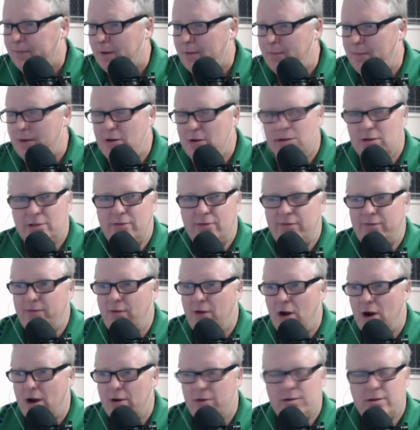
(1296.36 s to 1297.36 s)
because of
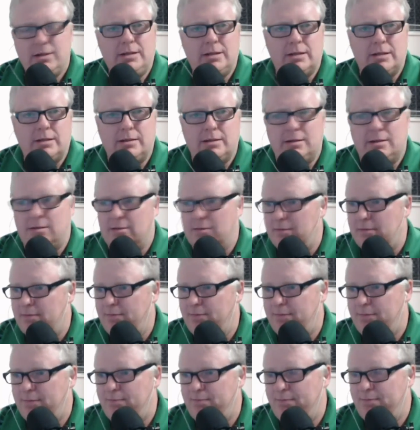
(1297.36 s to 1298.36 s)
viruses and
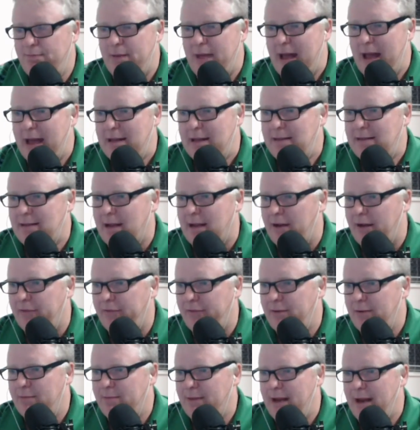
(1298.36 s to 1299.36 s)
bad
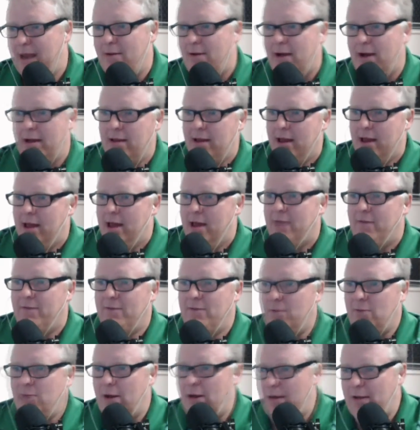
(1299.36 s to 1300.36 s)
stuff. But anyway,
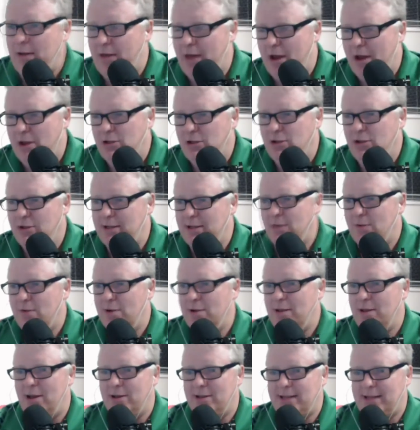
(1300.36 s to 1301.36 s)
those using
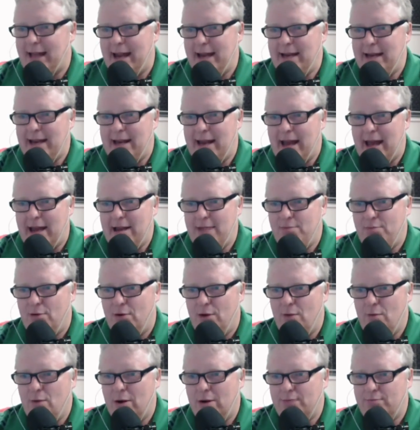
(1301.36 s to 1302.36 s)
Windows 8 and
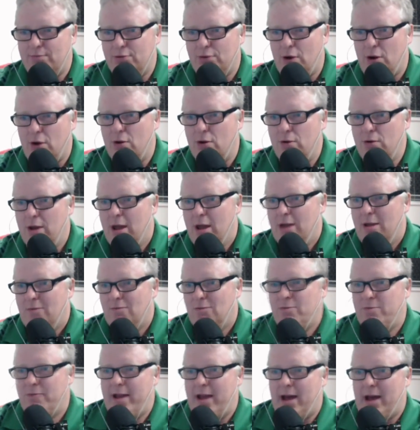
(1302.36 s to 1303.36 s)
8.1 Pro
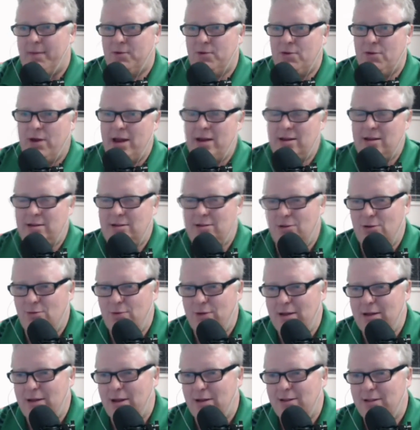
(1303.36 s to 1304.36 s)
will be upgraded to
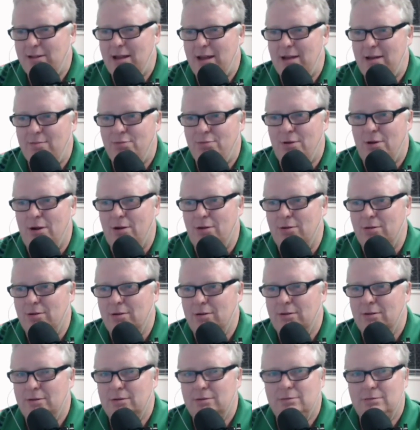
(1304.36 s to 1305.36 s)
Windows 10 Pro.
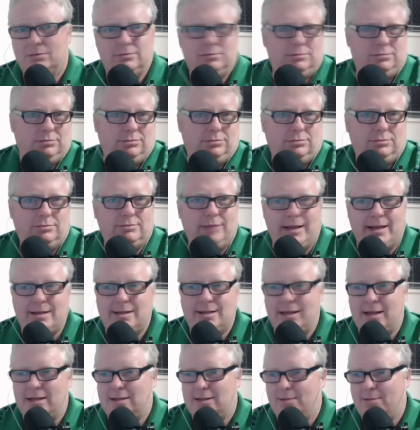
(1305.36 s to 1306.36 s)
Makes
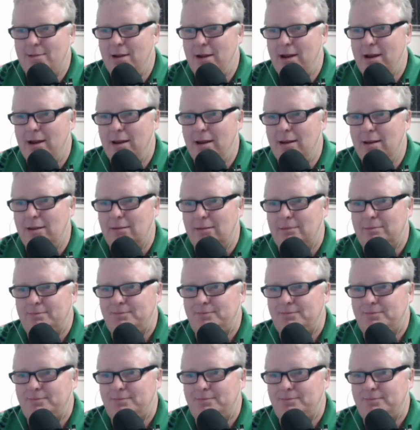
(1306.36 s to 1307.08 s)
sense to me, doesn't it?